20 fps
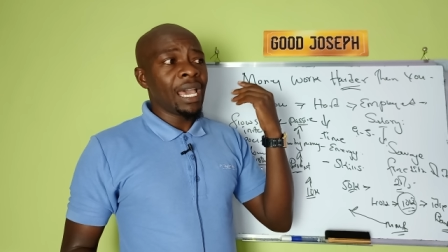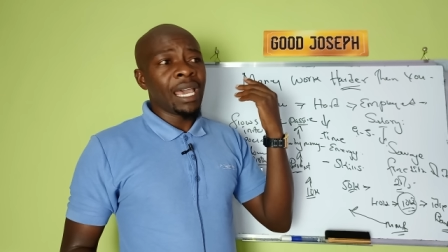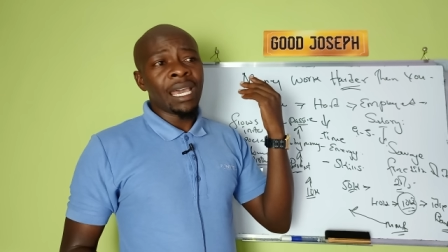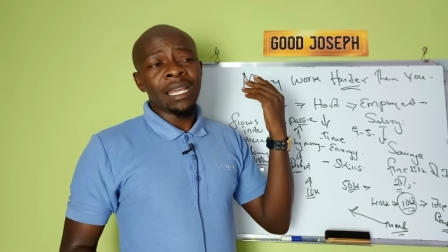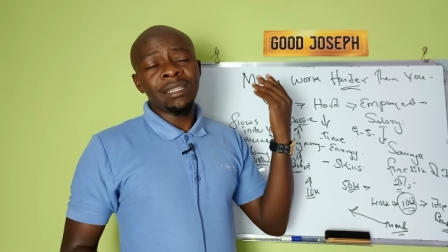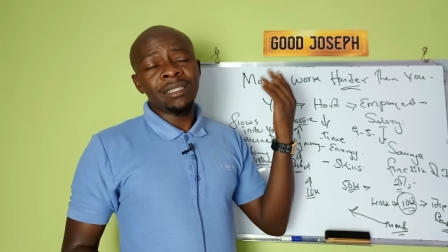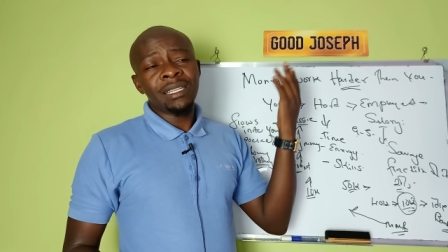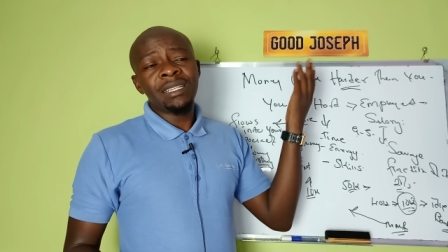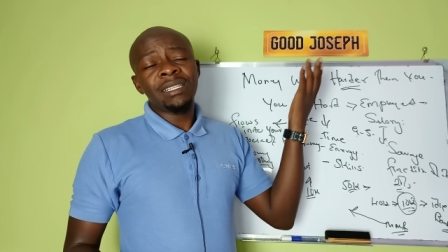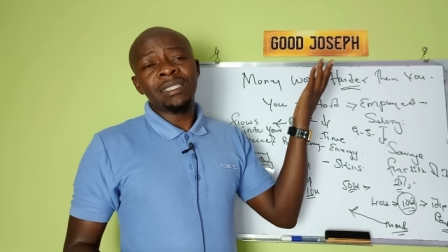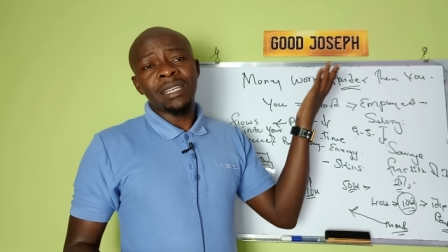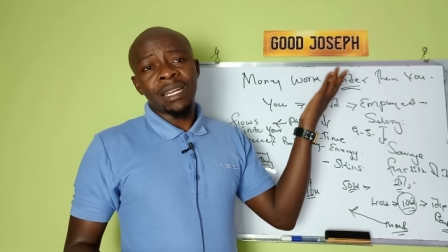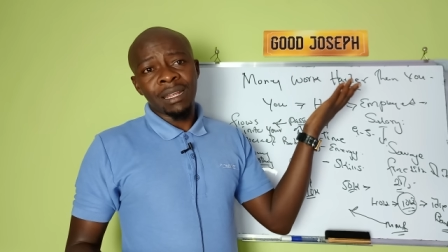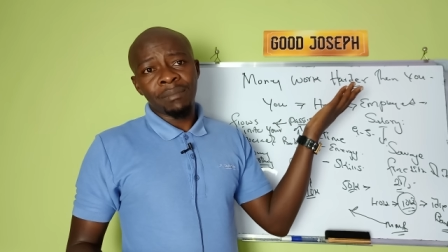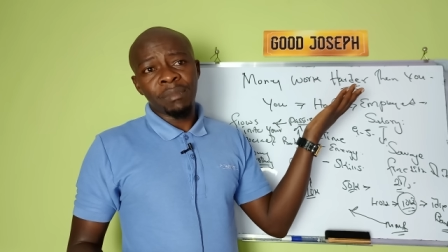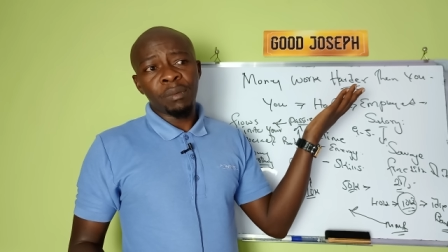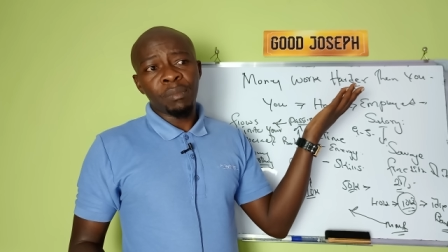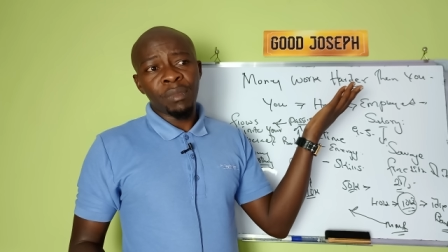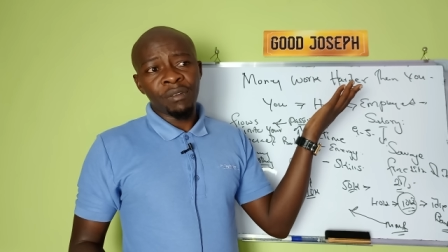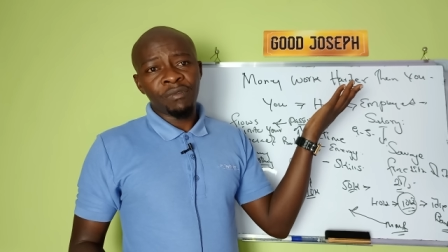And ZD is an
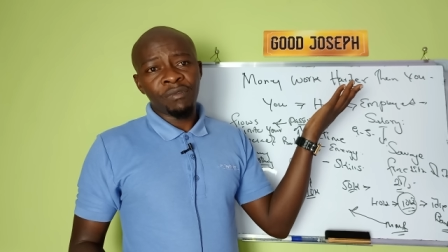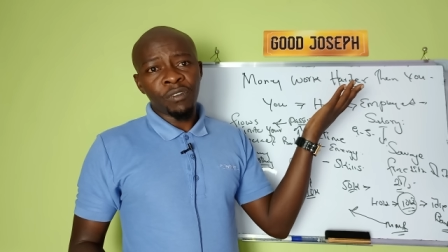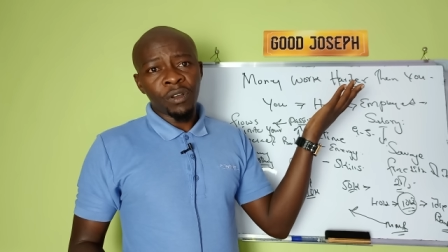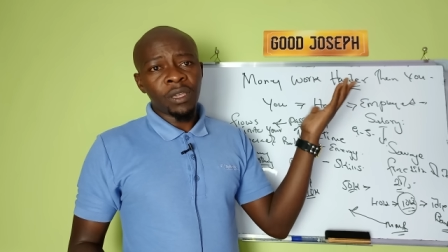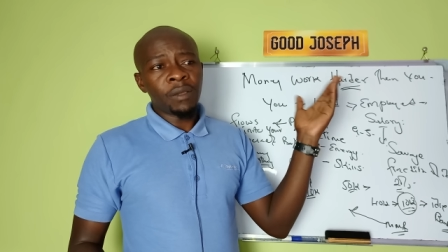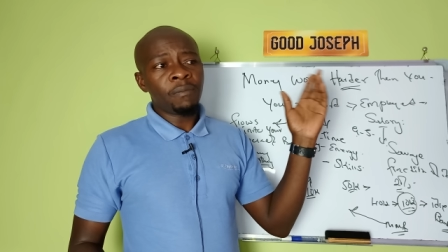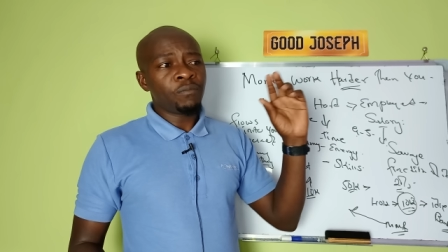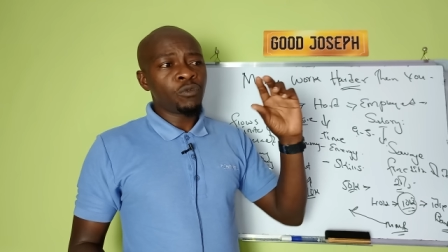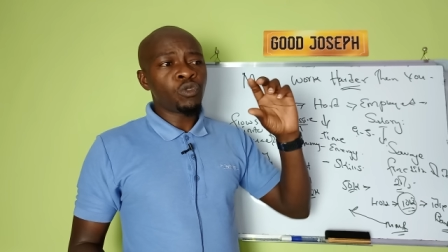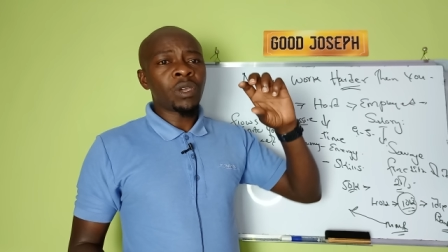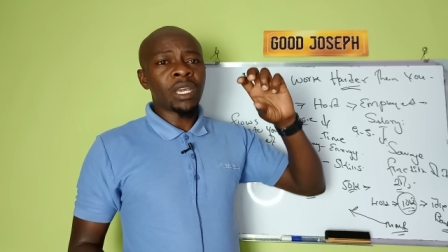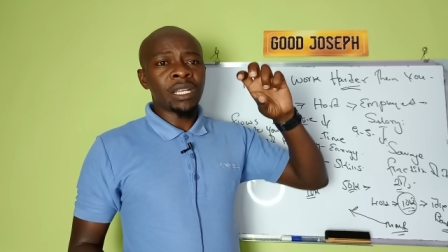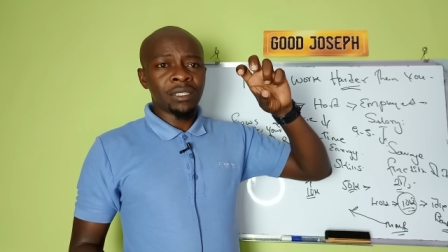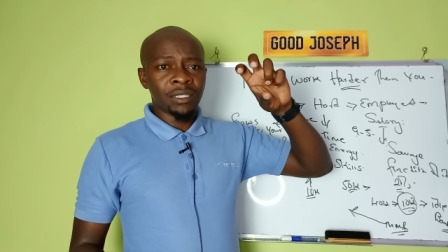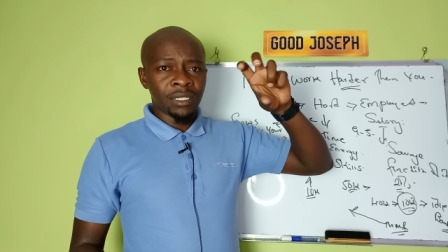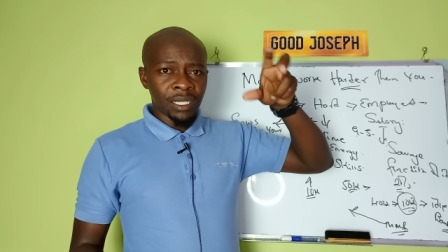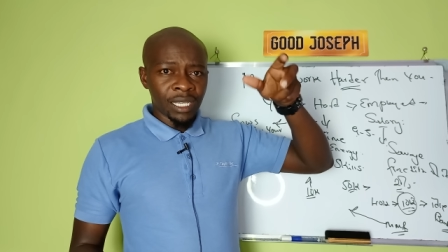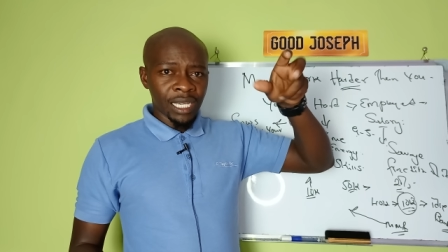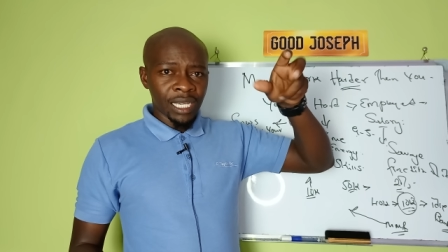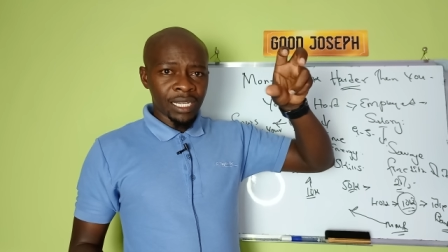MMF, okay? You can
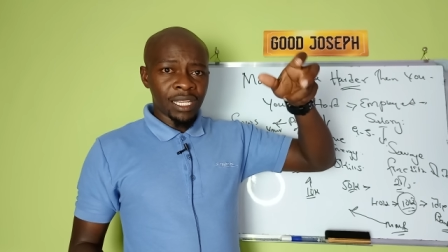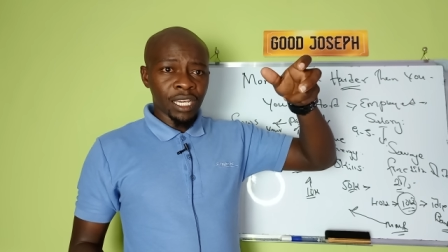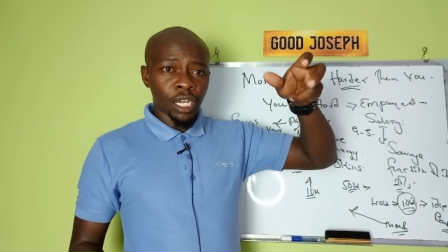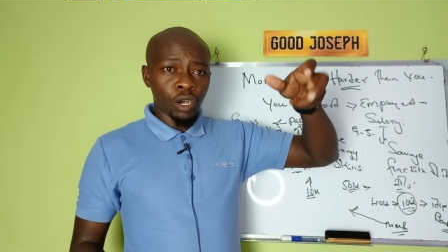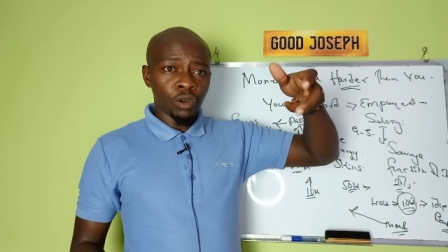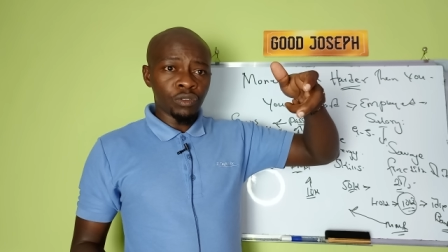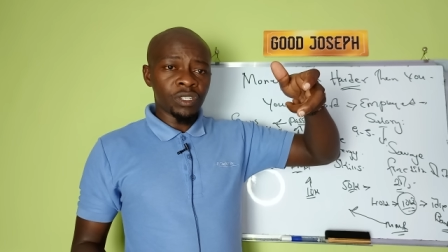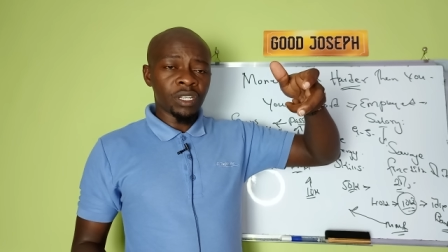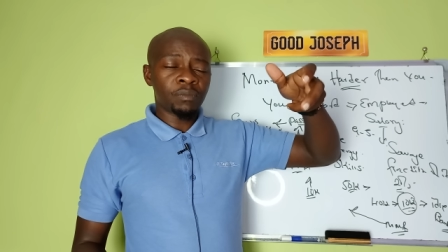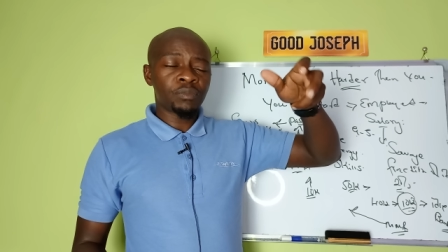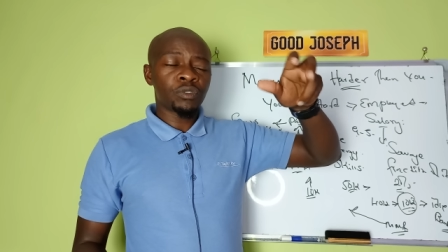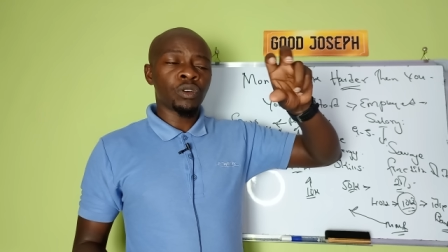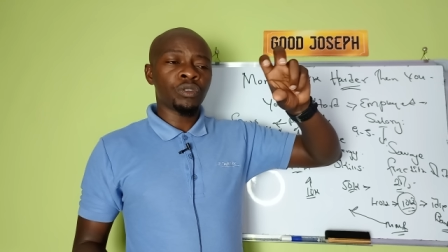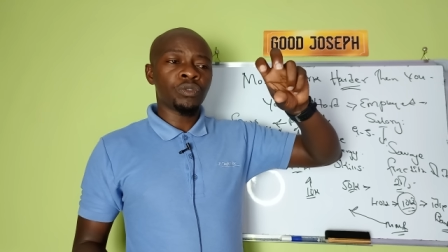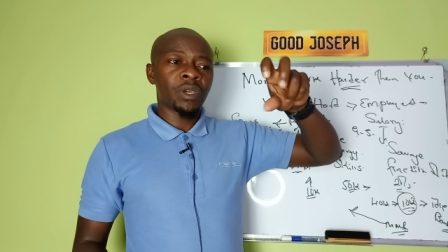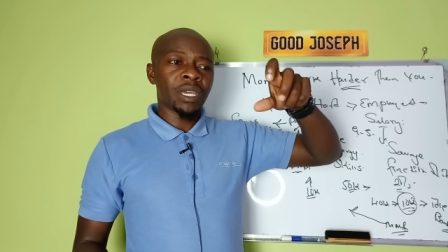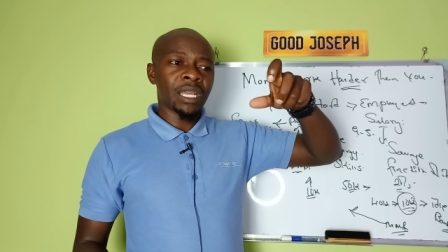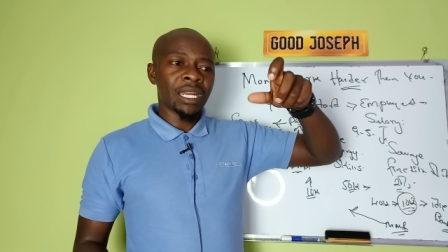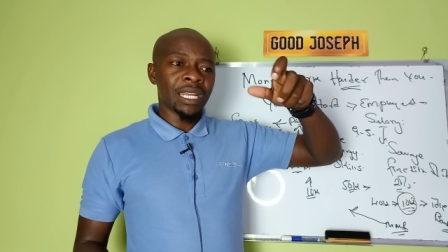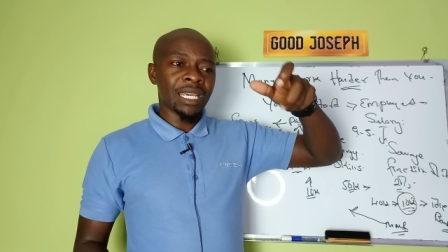get the concept or
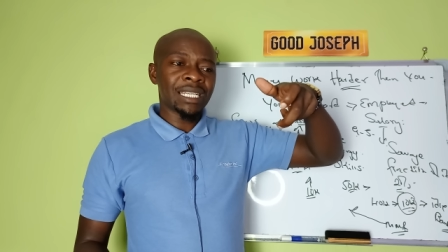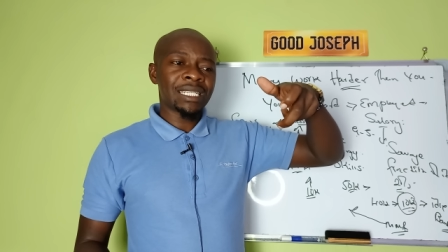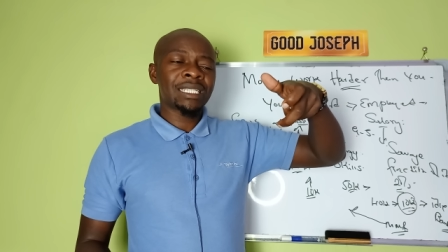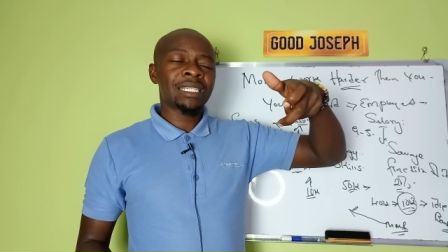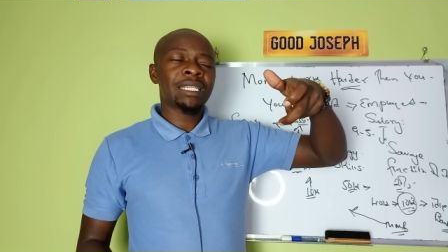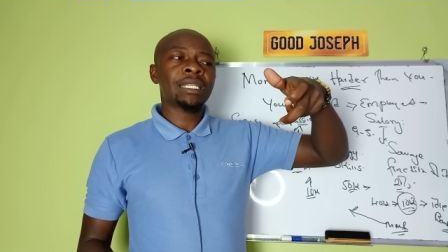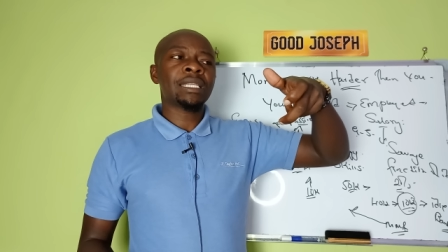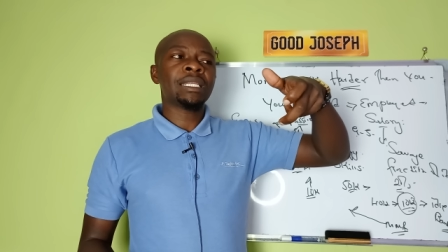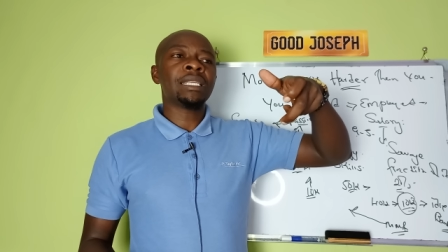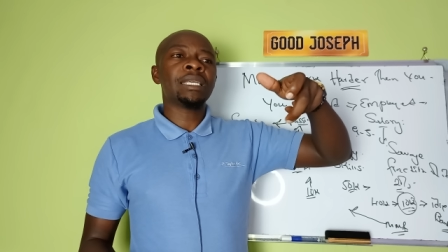you can get